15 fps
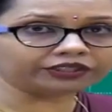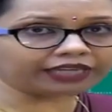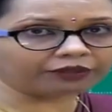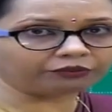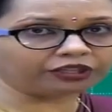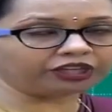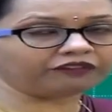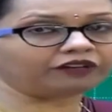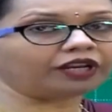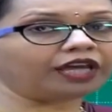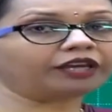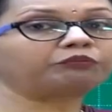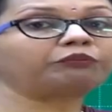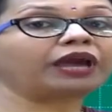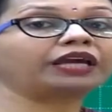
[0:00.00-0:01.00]
can be given,
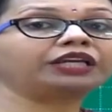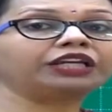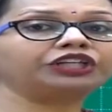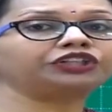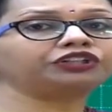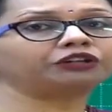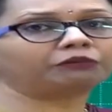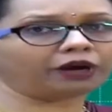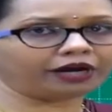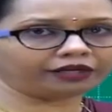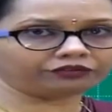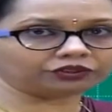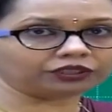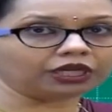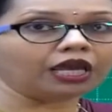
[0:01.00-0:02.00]
like magnesium
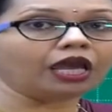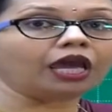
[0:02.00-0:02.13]
ions.